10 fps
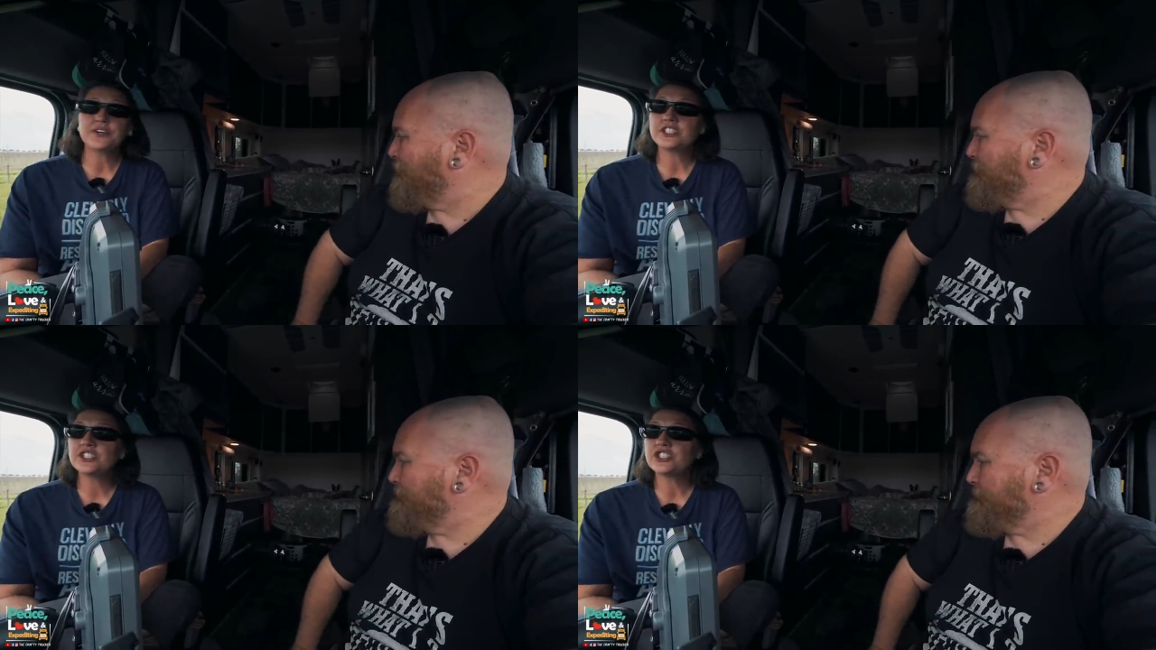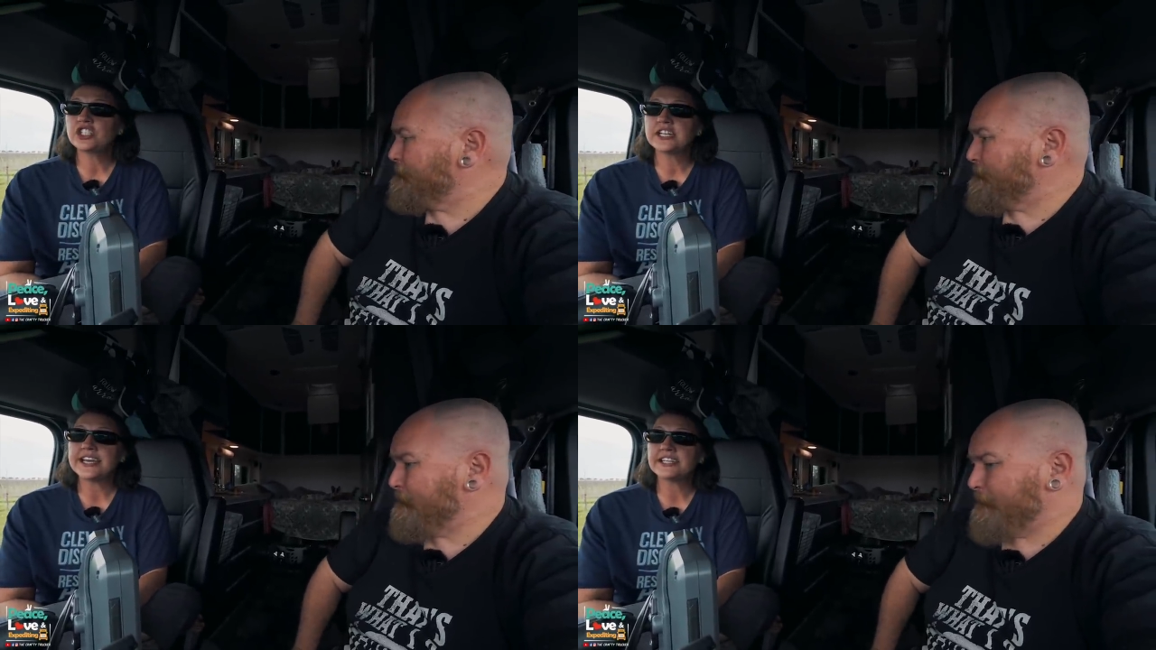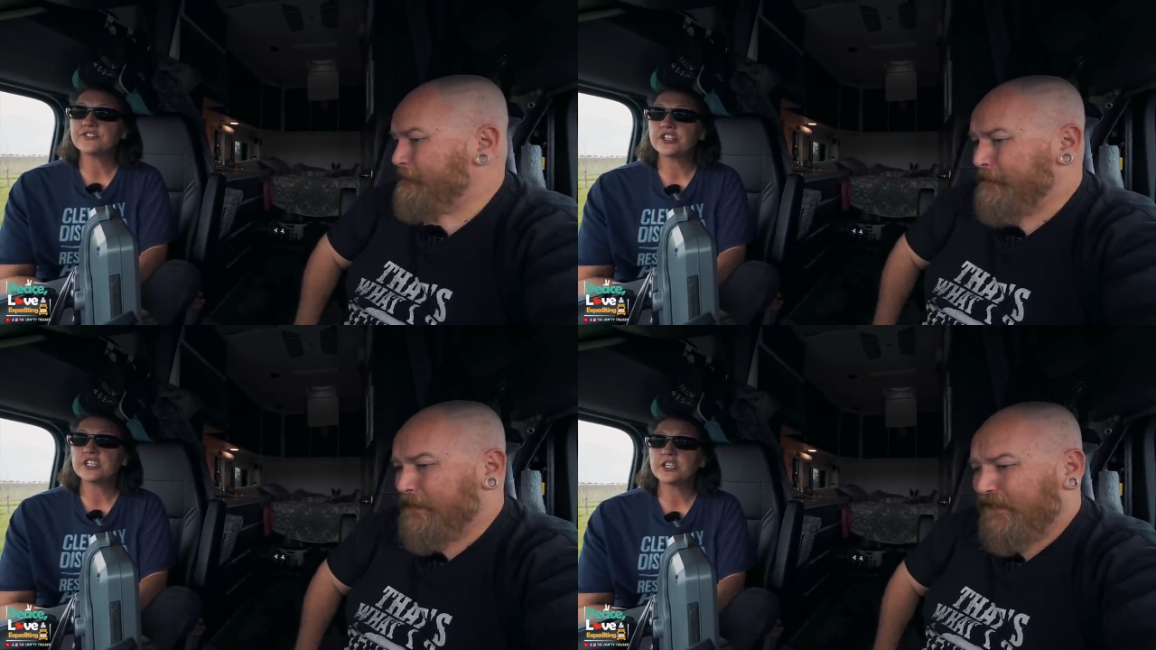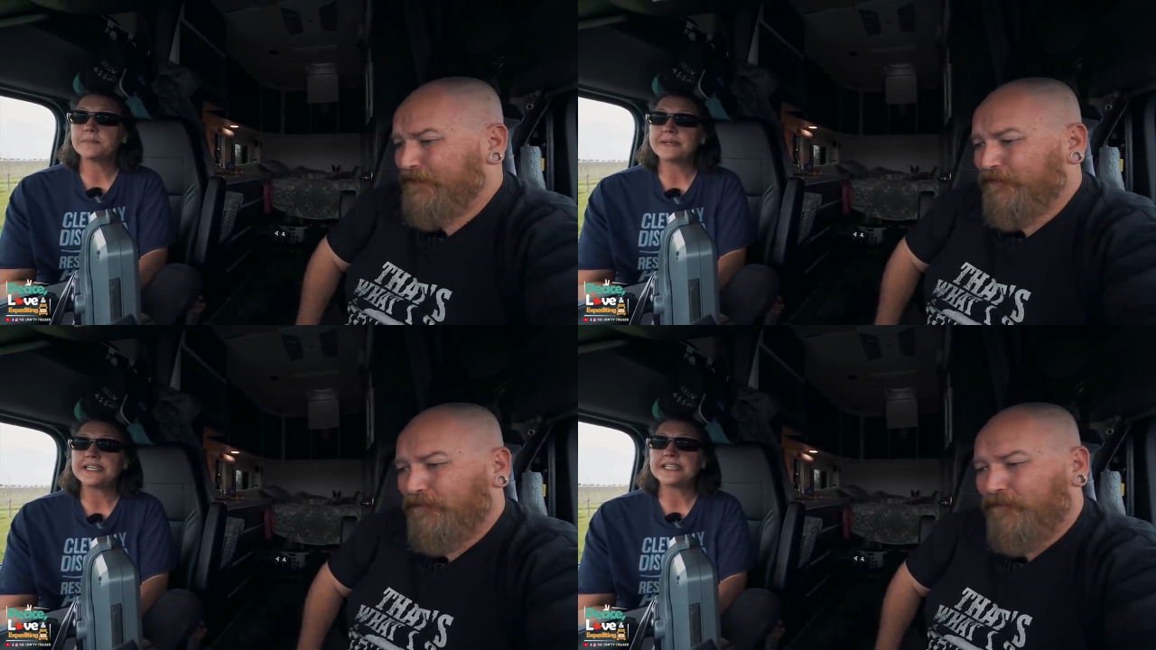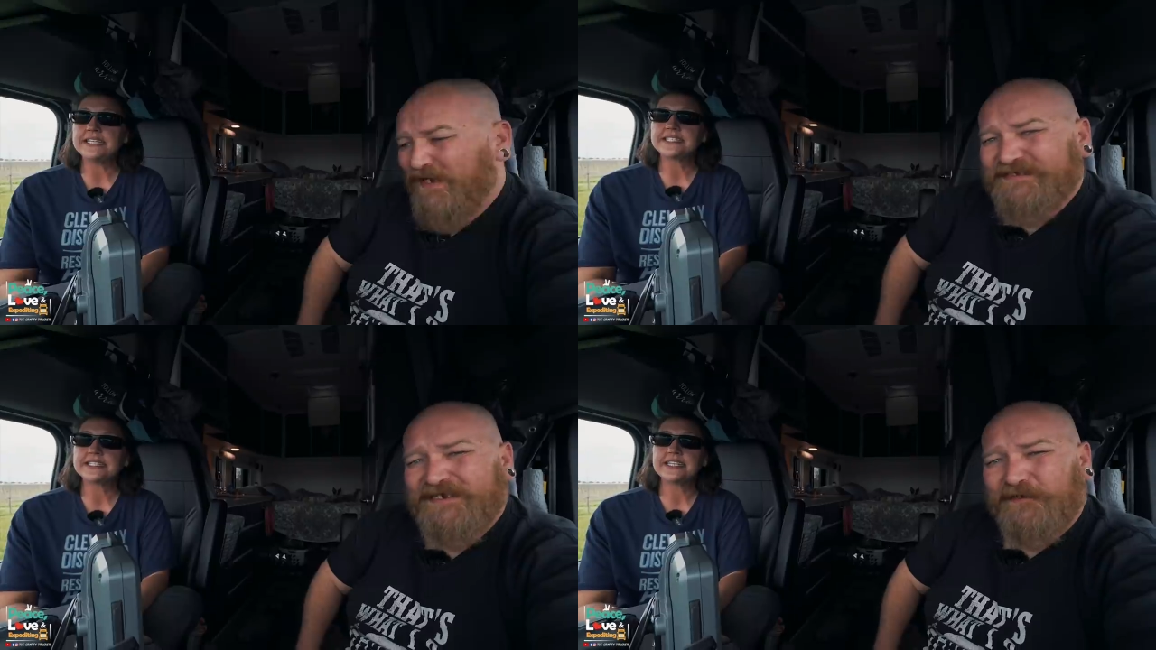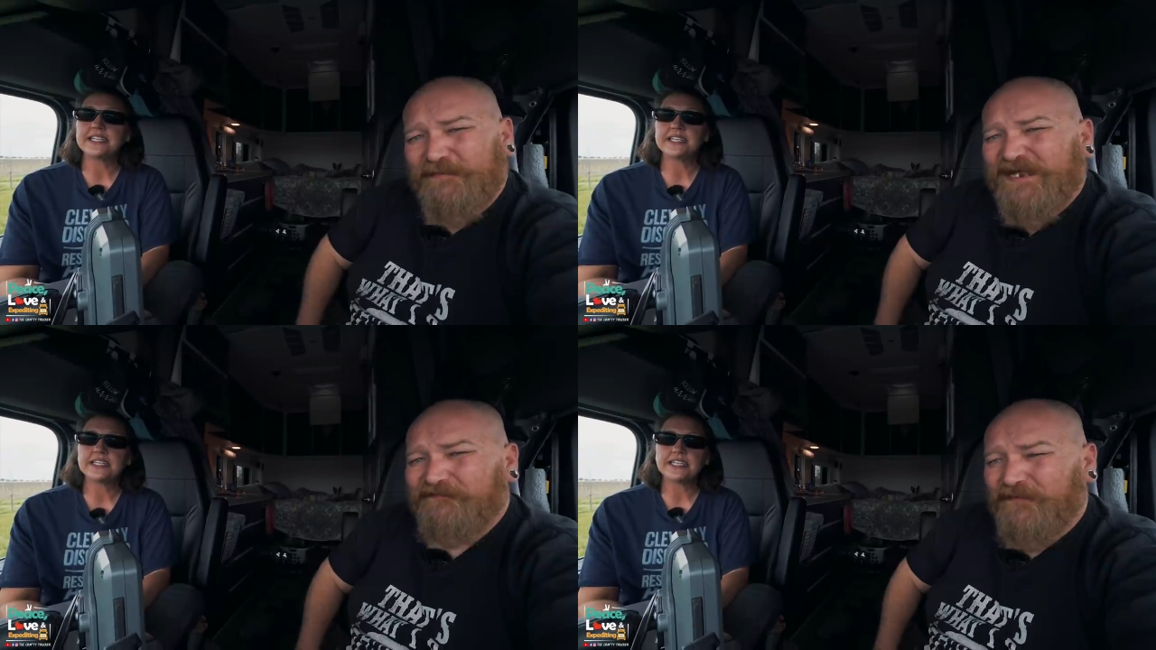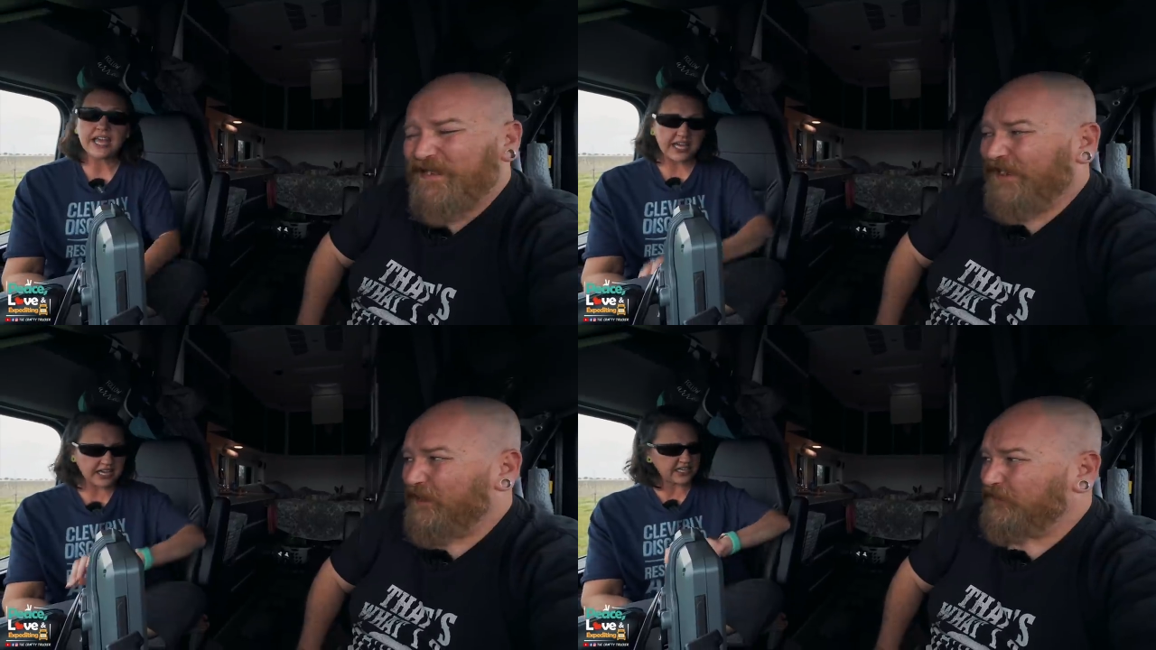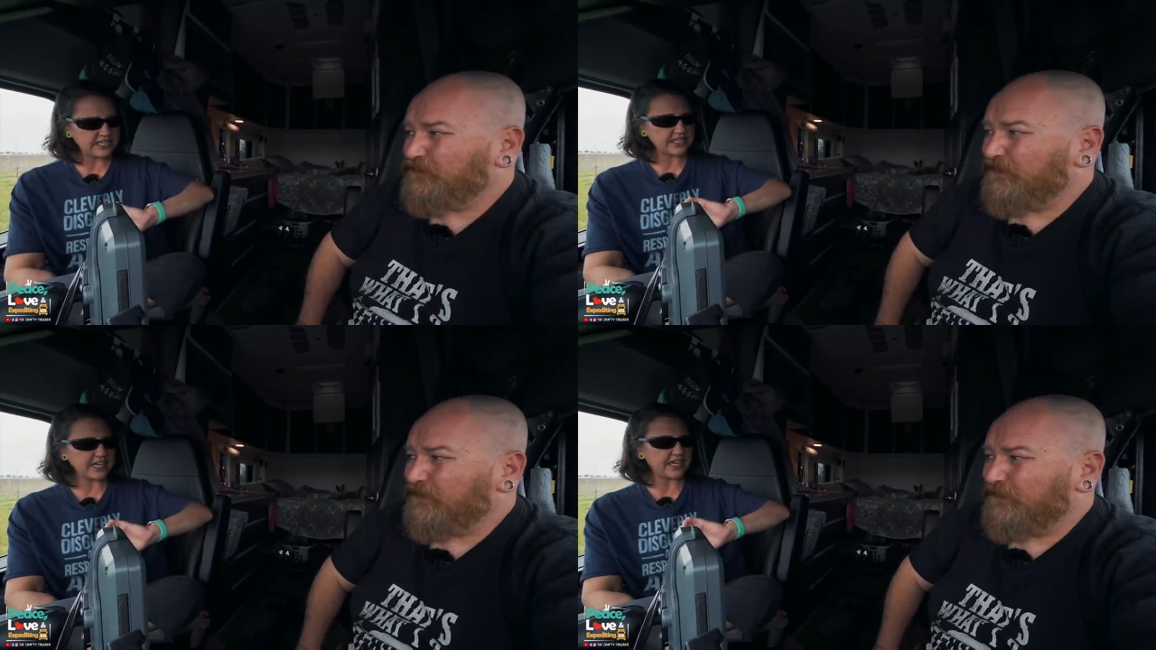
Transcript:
Speaker 1: we'll just chillax for a little bit. Wait to see. hear back from yeah, that agent.